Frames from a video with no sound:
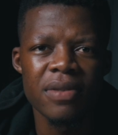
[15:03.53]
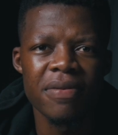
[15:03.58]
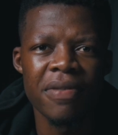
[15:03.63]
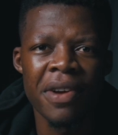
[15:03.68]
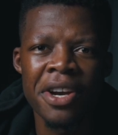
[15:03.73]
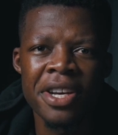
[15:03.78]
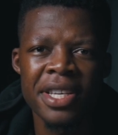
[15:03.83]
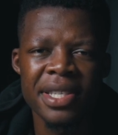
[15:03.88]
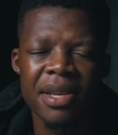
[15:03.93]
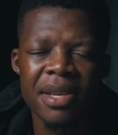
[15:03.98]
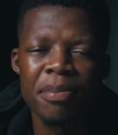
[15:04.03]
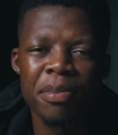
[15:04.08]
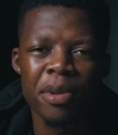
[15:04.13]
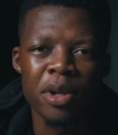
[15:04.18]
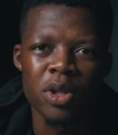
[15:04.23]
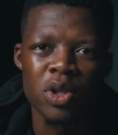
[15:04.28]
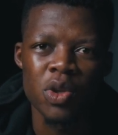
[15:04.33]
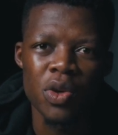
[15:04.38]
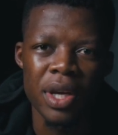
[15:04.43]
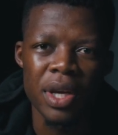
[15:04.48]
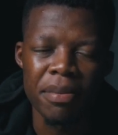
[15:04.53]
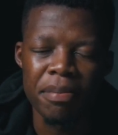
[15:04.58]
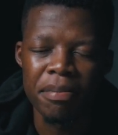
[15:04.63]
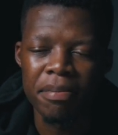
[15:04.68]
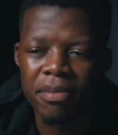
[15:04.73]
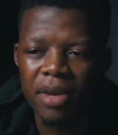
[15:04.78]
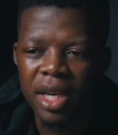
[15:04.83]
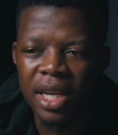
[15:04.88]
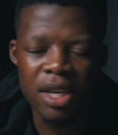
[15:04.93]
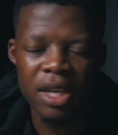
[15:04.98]
very simple to him.
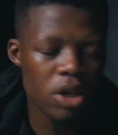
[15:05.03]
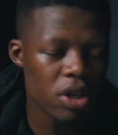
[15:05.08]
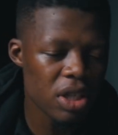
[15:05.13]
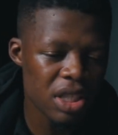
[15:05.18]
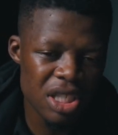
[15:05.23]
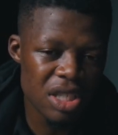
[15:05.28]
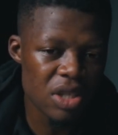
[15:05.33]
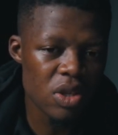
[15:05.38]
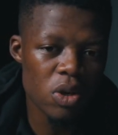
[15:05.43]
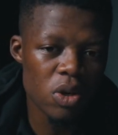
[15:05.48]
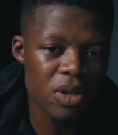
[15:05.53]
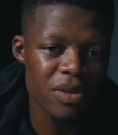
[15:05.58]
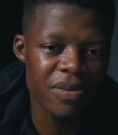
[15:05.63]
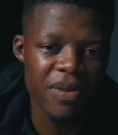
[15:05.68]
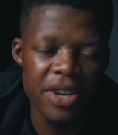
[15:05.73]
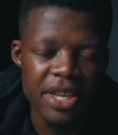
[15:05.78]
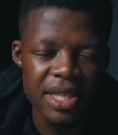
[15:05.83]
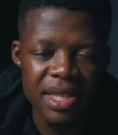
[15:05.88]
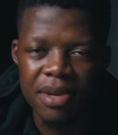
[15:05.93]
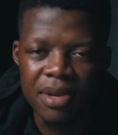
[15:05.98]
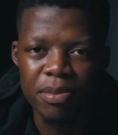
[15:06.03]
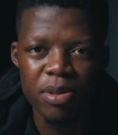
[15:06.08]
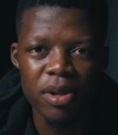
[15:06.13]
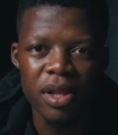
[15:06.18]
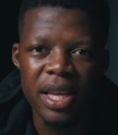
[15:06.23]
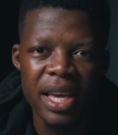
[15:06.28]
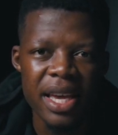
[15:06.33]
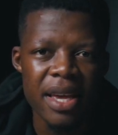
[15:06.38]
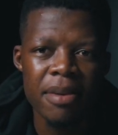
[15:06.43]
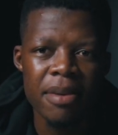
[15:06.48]
It just looks very simple.
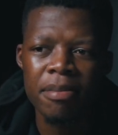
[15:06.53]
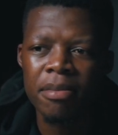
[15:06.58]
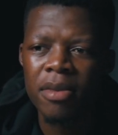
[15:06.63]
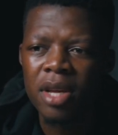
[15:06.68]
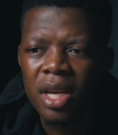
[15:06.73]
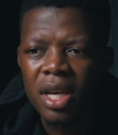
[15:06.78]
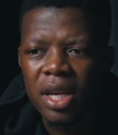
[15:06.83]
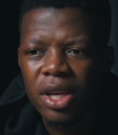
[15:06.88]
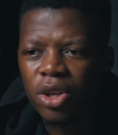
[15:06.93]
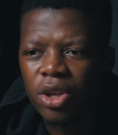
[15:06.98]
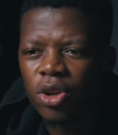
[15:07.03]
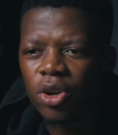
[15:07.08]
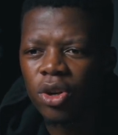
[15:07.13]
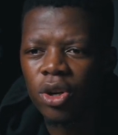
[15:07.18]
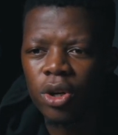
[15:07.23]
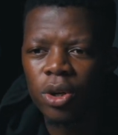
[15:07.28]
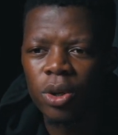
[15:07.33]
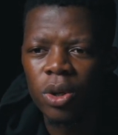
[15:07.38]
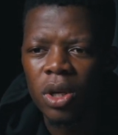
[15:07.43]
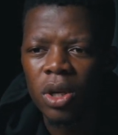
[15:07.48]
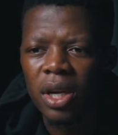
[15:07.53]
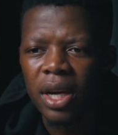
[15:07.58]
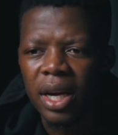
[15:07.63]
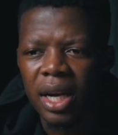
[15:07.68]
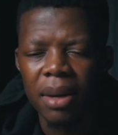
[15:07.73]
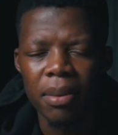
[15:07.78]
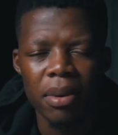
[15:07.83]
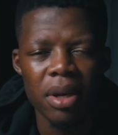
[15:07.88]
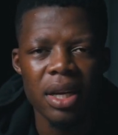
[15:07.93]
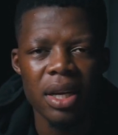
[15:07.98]
Him, you know,
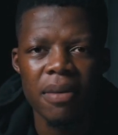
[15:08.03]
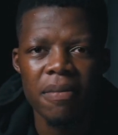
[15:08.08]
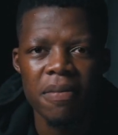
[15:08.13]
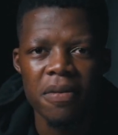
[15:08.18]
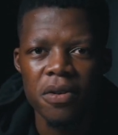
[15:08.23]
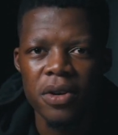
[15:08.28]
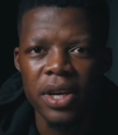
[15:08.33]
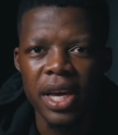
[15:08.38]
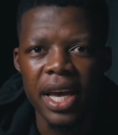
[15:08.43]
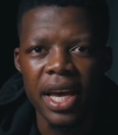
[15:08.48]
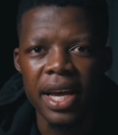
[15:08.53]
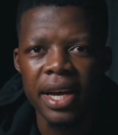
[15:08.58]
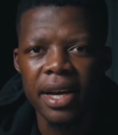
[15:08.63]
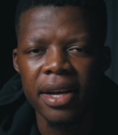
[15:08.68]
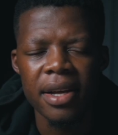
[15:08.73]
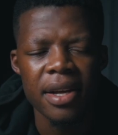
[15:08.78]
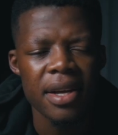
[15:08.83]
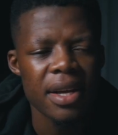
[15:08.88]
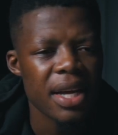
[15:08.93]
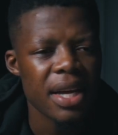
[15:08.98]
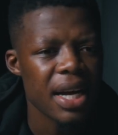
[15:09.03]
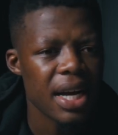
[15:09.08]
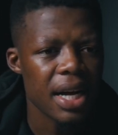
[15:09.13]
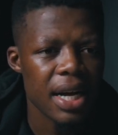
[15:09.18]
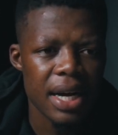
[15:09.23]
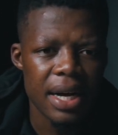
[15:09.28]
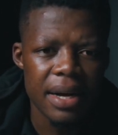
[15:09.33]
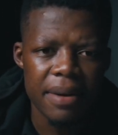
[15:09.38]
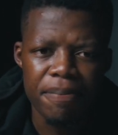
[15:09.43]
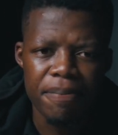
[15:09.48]
Lebohile Mofokeng,
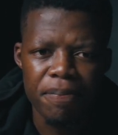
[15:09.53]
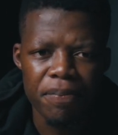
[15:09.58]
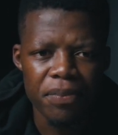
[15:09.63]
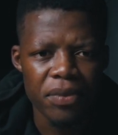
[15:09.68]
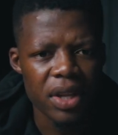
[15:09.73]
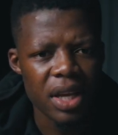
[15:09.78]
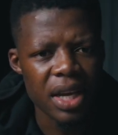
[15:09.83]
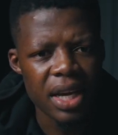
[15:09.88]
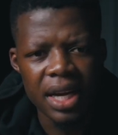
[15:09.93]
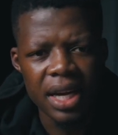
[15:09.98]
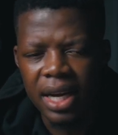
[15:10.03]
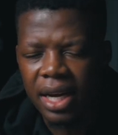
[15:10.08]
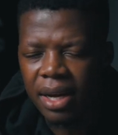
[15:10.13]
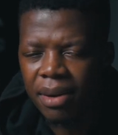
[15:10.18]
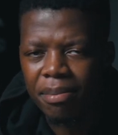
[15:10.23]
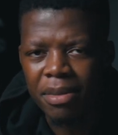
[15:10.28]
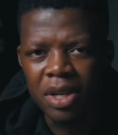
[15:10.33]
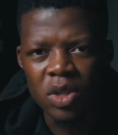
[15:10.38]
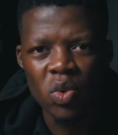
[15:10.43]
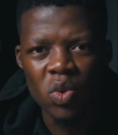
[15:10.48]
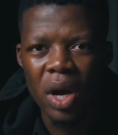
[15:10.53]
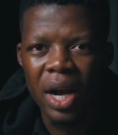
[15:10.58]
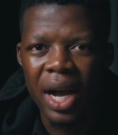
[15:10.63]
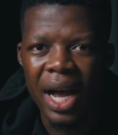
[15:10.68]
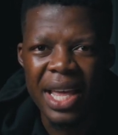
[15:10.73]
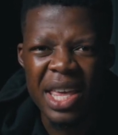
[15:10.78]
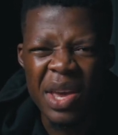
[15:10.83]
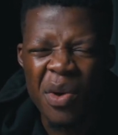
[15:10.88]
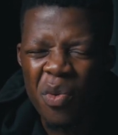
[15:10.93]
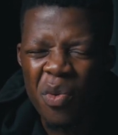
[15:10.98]

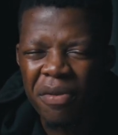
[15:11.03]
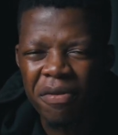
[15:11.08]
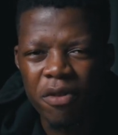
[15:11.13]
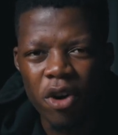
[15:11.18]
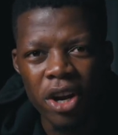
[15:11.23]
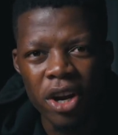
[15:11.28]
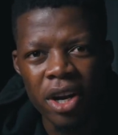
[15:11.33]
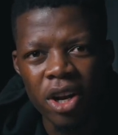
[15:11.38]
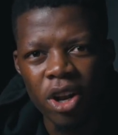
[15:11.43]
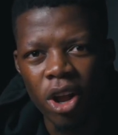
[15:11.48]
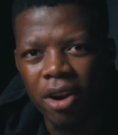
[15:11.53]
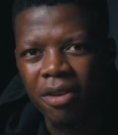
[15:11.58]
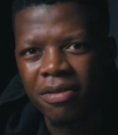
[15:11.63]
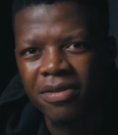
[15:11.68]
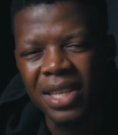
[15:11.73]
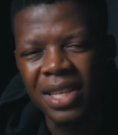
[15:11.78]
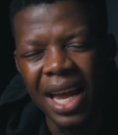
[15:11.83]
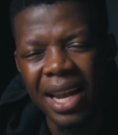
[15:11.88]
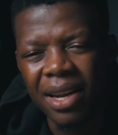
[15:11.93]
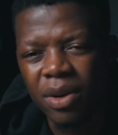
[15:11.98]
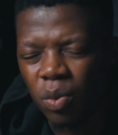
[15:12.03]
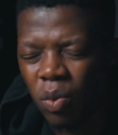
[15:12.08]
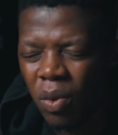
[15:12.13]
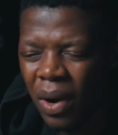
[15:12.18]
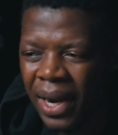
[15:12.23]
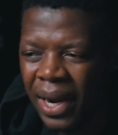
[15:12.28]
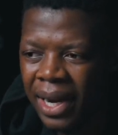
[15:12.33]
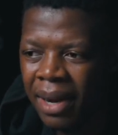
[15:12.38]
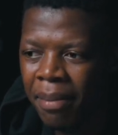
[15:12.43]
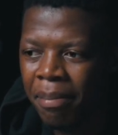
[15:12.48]
Maswanganyi, we've got a lot of talent.
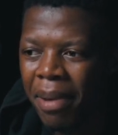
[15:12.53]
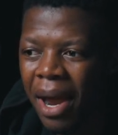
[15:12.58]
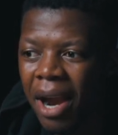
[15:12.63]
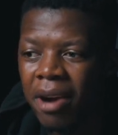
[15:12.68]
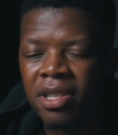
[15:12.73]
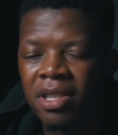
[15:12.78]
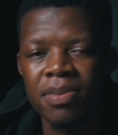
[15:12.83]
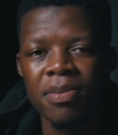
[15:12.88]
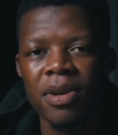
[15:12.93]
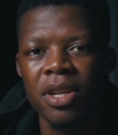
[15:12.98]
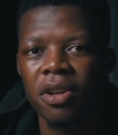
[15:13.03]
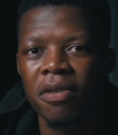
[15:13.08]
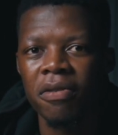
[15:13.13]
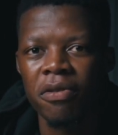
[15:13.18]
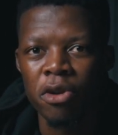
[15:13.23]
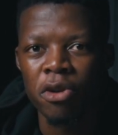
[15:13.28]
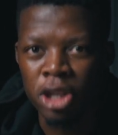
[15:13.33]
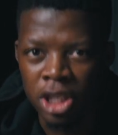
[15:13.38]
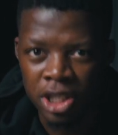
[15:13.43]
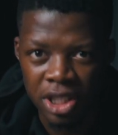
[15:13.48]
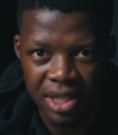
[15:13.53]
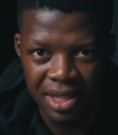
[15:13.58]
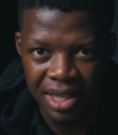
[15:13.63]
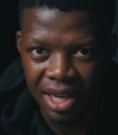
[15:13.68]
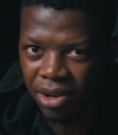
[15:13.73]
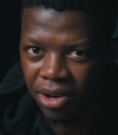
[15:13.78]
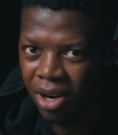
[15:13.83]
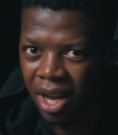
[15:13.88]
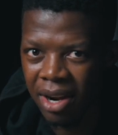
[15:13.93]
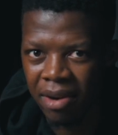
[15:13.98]
What an embarrassment of riches
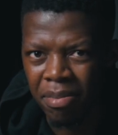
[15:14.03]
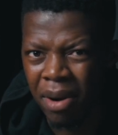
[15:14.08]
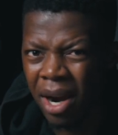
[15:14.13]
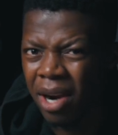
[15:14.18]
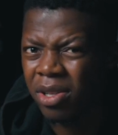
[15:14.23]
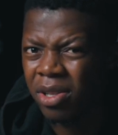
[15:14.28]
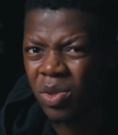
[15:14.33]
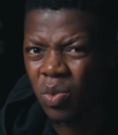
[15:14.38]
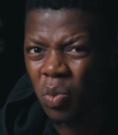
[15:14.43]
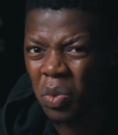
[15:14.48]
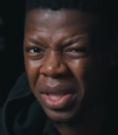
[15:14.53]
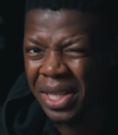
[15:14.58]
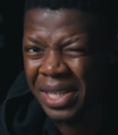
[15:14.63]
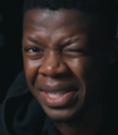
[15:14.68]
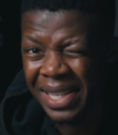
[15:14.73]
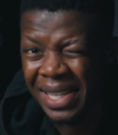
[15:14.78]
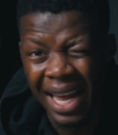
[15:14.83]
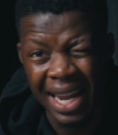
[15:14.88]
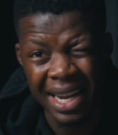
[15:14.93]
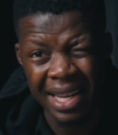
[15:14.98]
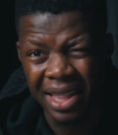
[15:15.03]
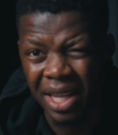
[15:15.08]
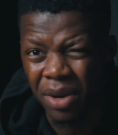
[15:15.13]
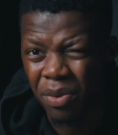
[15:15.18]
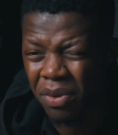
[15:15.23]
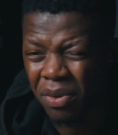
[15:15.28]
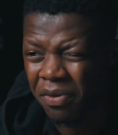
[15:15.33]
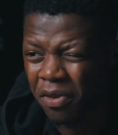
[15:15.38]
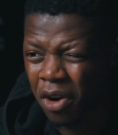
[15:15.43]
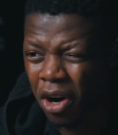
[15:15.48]
at Orlando Pirates with the talent that
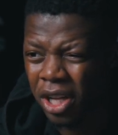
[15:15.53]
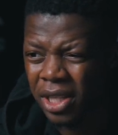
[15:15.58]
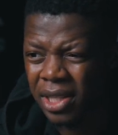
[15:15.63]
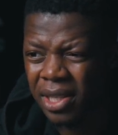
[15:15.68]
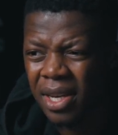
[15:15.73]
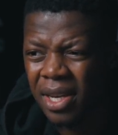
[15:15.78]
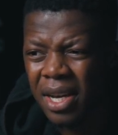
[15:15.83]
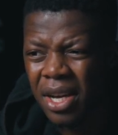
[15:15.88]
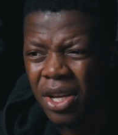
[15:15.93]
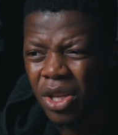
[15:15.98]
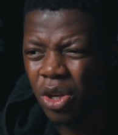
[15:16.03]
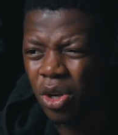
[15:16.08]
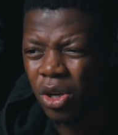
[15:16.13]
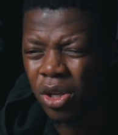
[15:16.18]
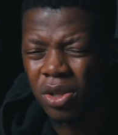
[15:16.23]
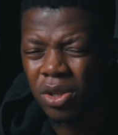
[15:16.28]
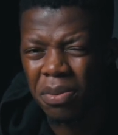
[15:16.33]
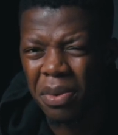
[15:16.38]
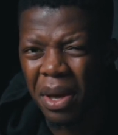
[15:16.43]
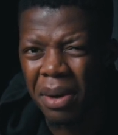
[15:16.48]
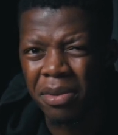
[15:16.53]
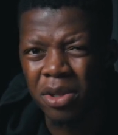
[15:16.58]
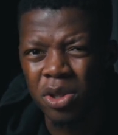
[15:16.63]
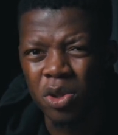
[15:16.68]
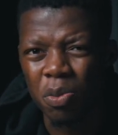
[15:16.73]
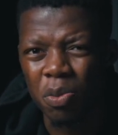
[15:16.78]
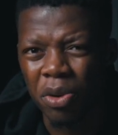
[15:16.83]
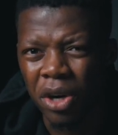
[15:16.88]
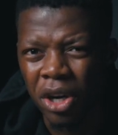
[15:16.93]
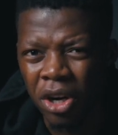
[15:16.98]
we've got. You know, to be able
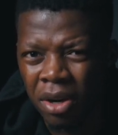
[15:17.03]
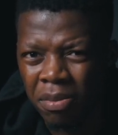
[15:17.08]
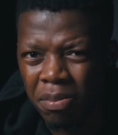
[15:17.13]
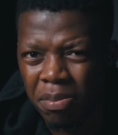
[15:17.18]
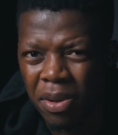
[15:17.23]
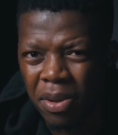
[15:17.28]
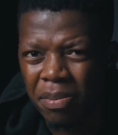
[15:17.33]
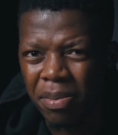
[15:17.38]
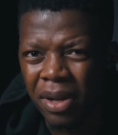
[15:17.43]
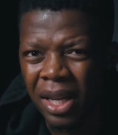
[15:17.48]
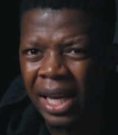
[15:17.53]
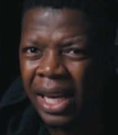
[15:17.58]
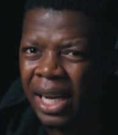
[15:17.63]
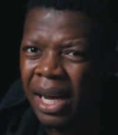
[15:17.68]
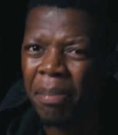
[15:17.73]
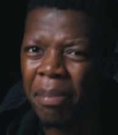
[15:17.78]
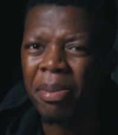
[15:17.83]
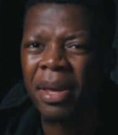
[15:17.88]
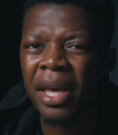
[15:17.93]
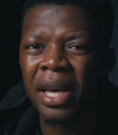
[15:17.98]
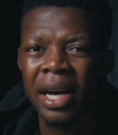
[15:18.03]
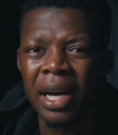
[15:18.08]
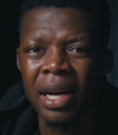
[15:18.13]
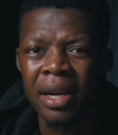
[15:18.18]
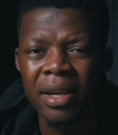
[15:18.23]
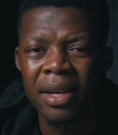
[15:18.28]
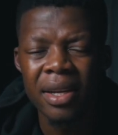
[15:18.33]
to bring on people like Kapinga